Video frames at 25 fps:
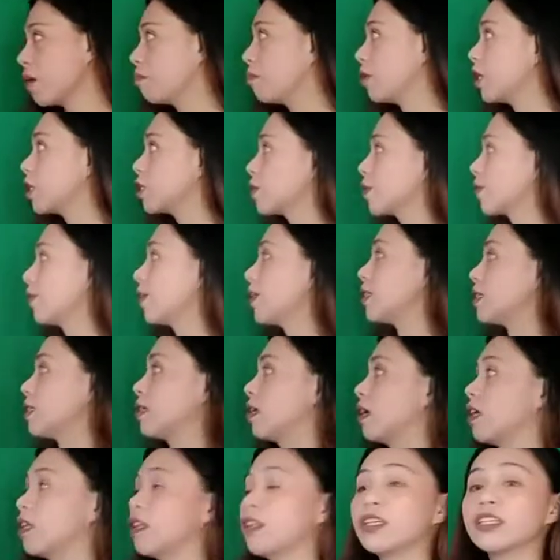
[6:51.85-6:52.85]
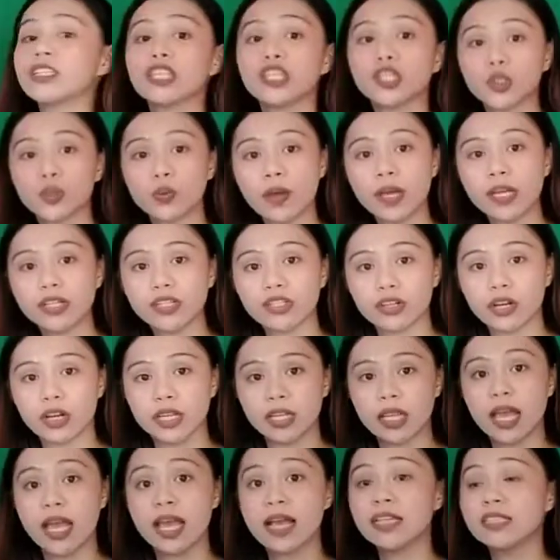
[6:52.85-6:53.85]
Because first, the situation.
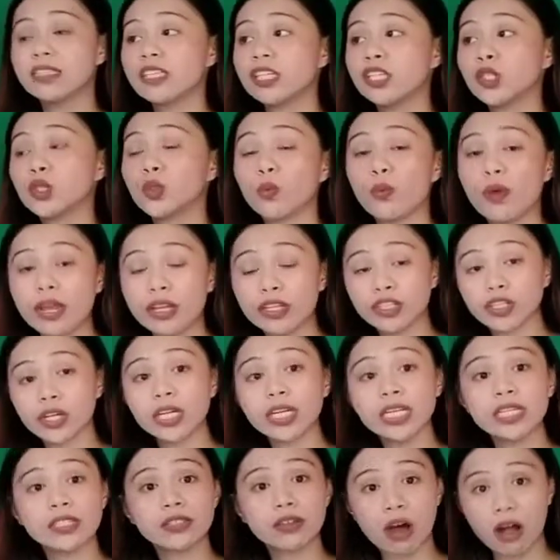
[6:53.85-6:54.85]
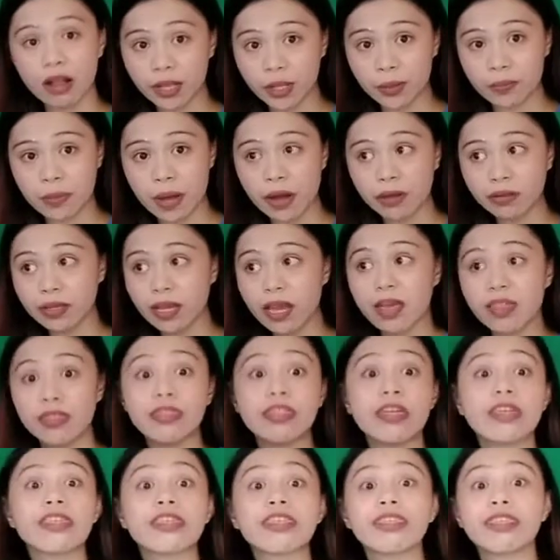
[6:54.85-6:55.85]
Situation is all about
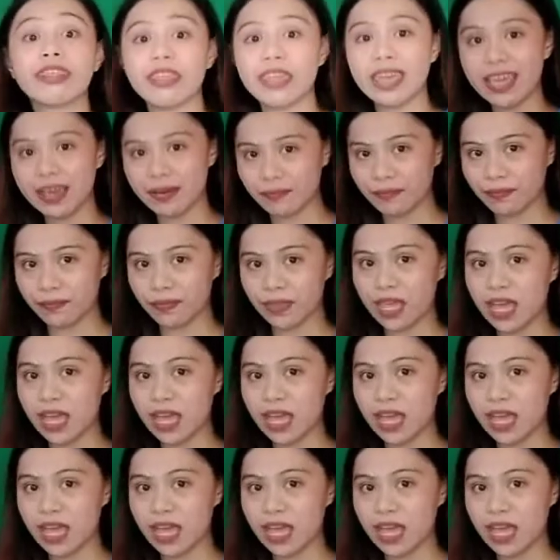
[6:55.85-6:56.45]
the theme.